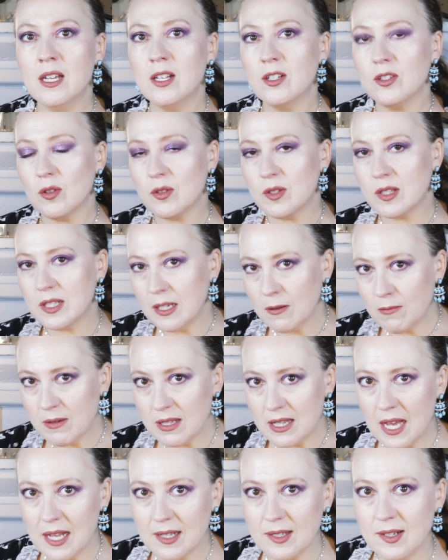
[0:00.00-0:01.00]
So sit
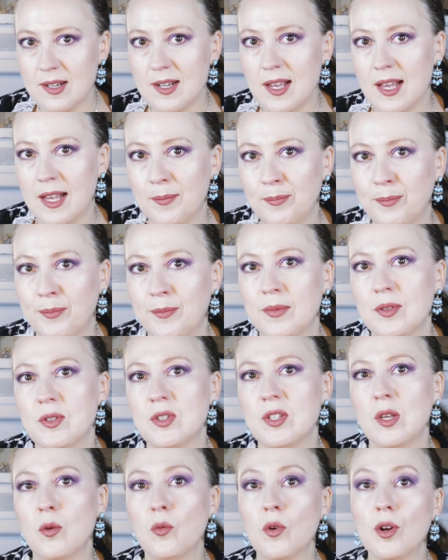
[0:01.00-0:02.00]
with that today.
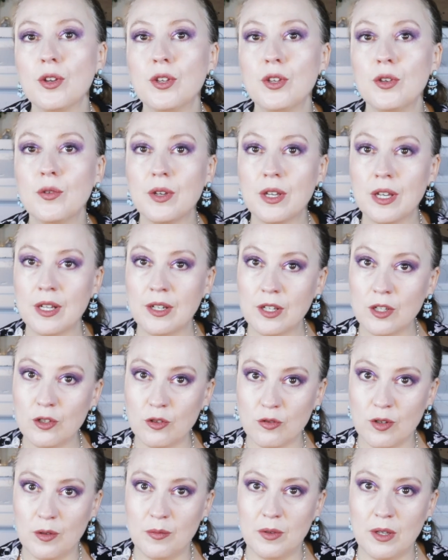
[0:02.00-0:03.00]
See where you can
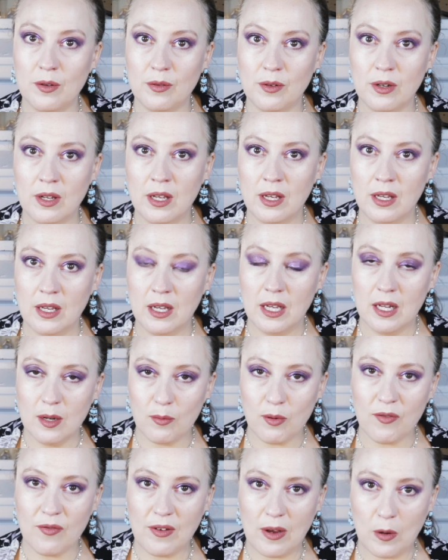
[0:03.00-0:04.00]
contribute in a
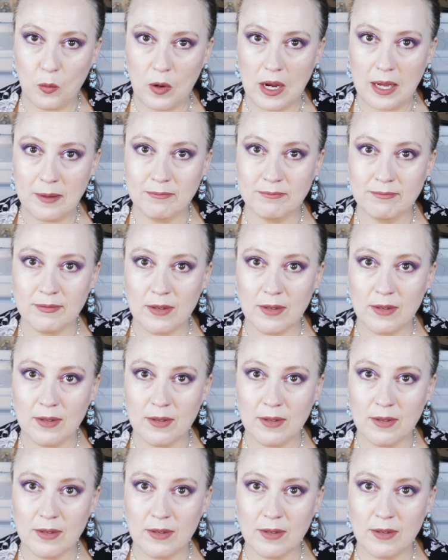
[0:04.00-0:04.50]
profound way.